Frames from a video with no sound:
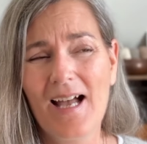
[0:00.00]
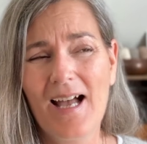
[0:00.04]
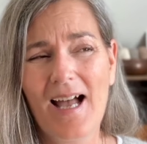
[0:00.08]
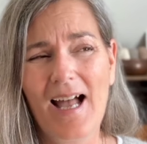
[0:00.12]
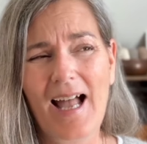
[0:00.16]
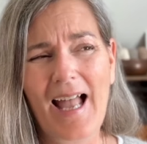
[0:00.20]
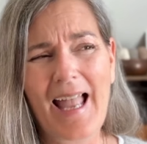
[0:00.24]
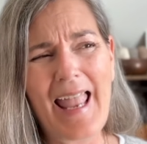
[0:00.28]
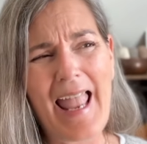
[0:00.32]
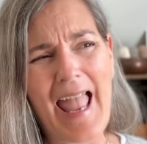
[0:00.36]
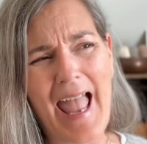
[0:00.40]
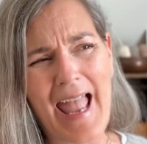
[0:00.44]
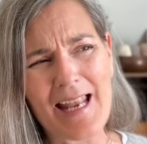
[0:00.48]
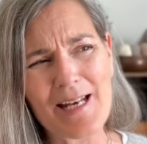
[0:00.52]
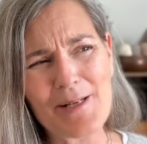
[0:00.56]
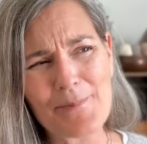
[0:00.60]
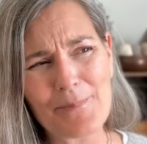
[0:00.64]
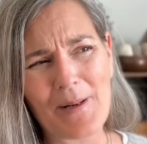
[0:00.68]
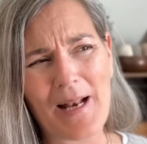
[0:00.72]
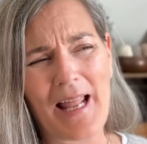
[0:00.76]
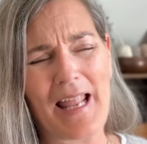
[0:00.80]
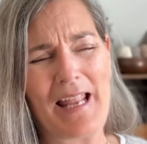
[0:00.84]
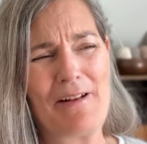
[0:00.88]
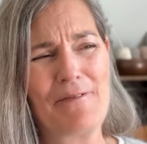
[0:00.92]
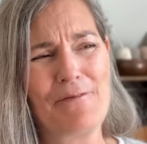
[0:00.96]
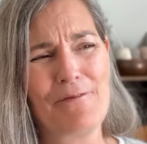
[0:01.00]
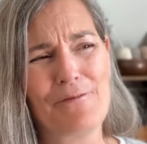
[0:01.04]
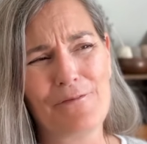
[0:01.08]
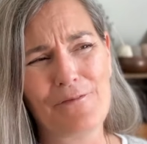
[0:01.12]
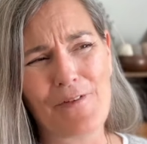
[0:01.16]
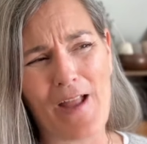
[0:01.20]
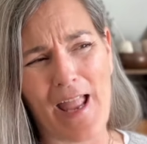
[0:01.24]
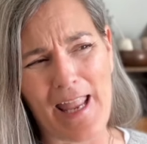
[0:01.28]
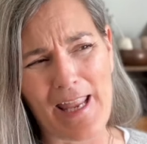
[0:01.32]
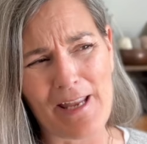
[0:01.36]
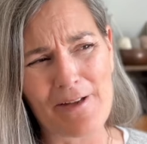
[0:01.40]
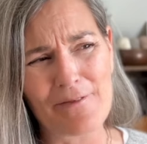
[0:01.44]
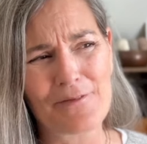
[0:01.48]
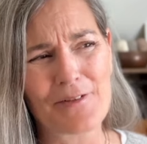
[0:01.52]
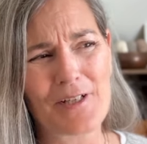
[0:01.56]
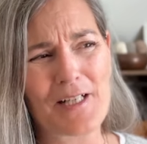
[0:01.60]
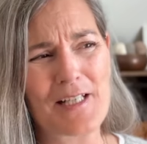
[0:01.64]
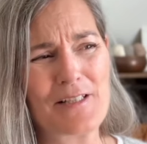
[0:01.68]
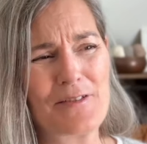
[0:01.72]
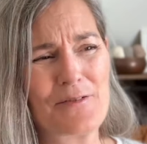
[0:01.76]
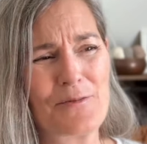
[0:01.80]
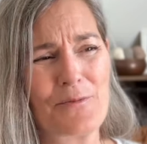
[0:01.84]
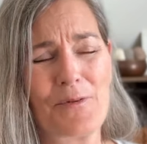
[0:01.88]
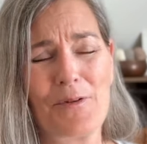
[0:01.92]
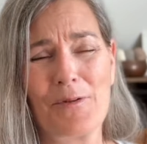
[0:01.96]
I hate playing
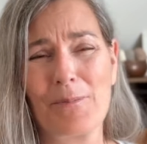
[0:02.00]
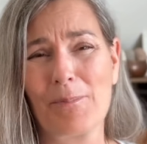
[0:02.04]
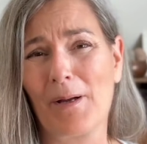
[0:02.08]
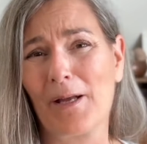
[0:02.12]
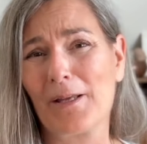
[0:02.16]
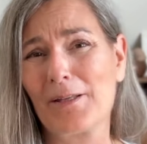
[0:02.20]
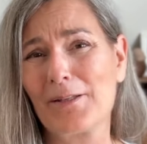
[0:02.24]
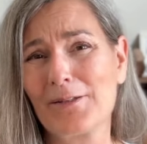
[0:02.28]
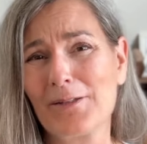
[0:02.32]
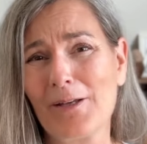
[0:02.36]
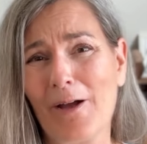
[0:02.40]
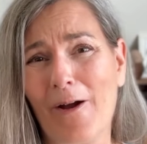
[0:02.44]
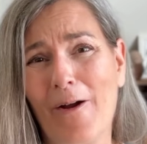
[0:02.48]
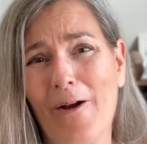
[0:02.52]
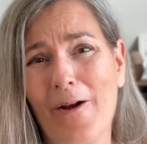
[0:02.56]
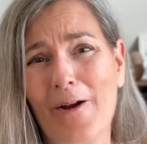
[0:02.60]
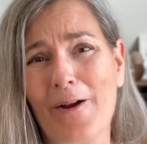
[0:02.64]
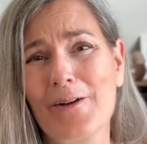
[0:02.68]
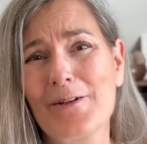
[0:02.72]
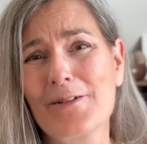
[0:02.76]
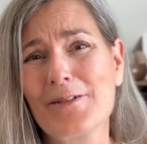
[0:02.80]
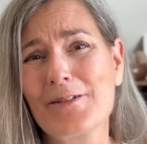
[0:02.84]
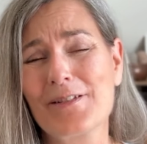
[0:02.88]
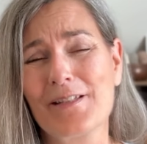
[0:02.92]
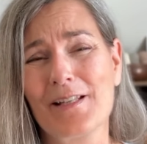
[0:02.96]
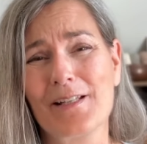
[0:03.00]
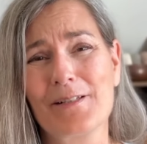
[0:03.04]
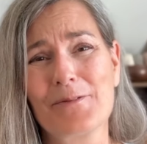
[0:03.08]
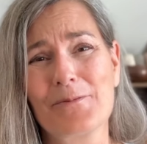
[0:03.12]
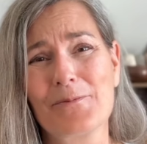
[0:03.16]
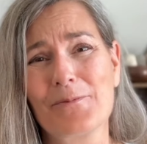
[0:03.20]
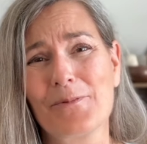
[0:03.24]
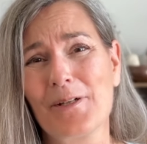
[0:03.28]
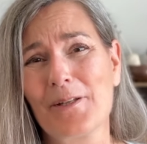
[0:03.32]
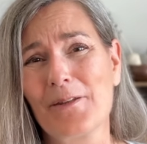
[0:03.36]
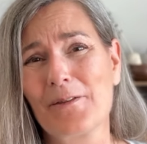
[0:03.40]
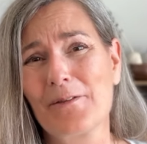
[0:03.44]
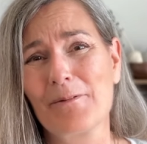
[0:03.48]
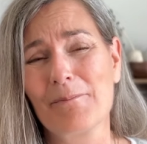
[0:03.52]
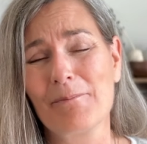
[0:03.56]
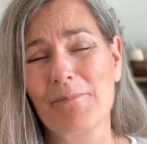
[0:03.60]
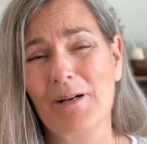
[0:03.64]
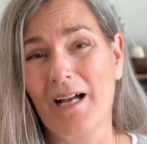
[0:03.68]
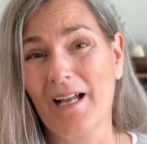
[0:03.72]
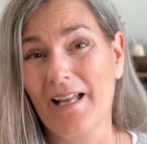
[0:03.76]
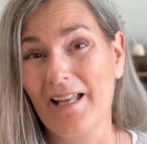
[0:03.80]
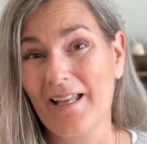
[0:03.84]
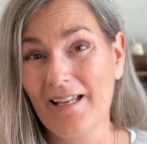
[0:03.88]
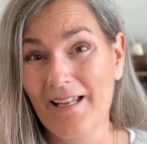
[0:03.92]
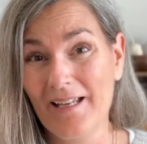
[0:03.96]
favorites with my yarns and with
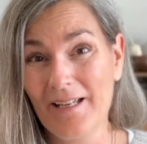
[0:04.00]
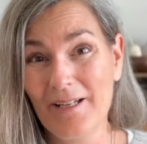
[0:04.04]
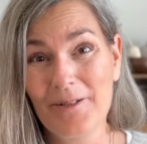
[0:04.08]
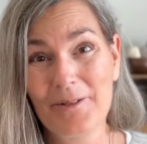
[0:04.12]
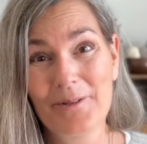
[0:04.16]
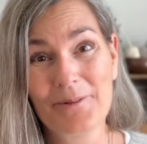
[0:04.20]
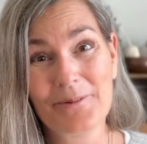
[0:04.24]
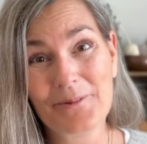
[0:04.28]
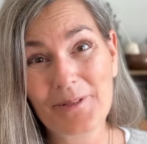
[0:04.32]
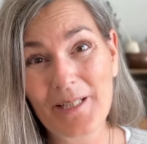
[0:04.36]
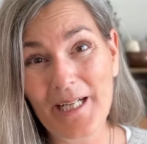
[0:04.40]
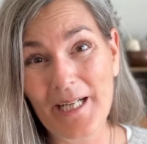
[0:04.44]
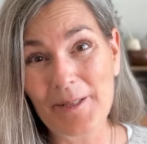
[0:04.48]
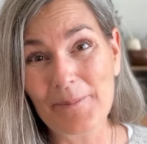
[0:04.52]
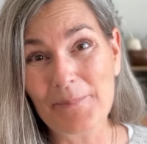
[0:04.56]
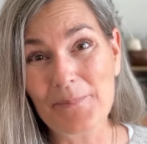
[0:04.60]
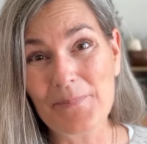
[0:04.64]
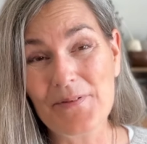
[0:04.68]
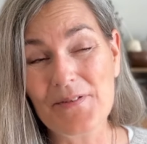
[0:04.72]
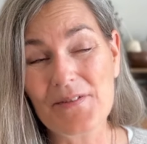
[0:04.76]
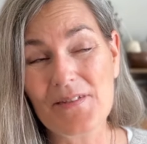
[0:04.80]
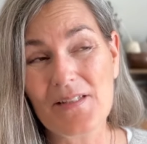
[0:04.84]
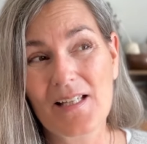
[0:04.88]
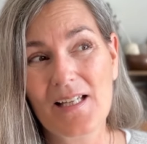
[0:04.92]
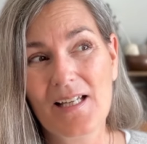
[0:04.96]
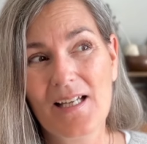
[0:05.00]
my whips.